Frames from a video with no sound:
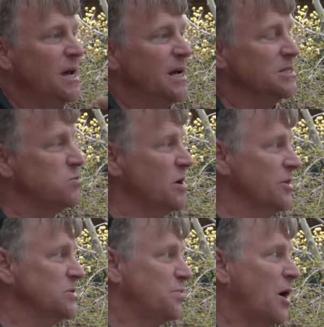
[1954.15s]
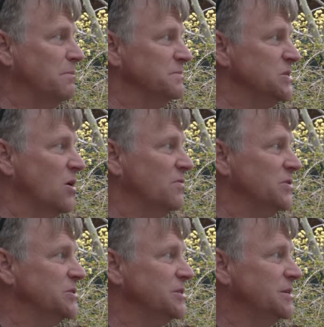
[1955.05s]
It's one of those problem
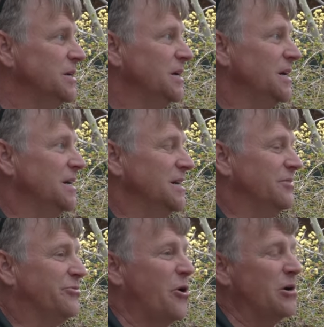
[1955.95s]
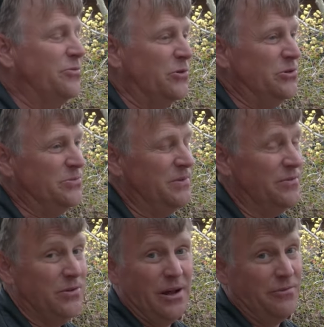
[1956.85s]
solvers. Frog fruit,
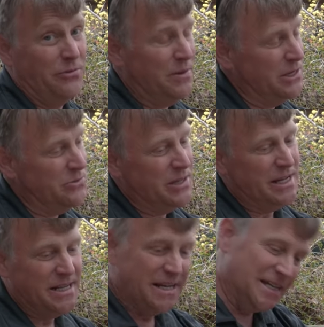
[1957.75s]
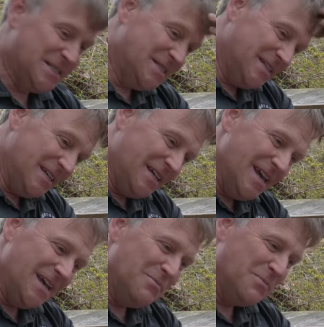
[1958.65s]
if you're not familiar with it, it's
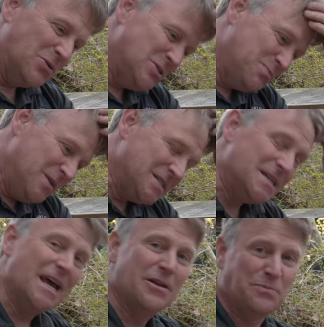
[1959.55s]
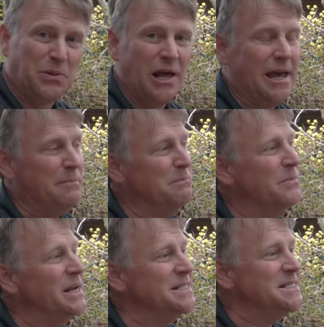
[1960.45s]
it most it's a native plant,
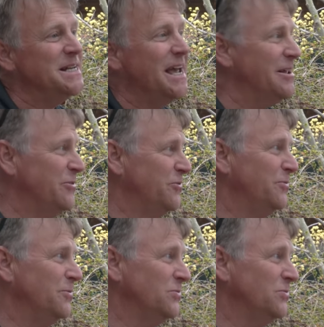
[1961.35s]
but it's native.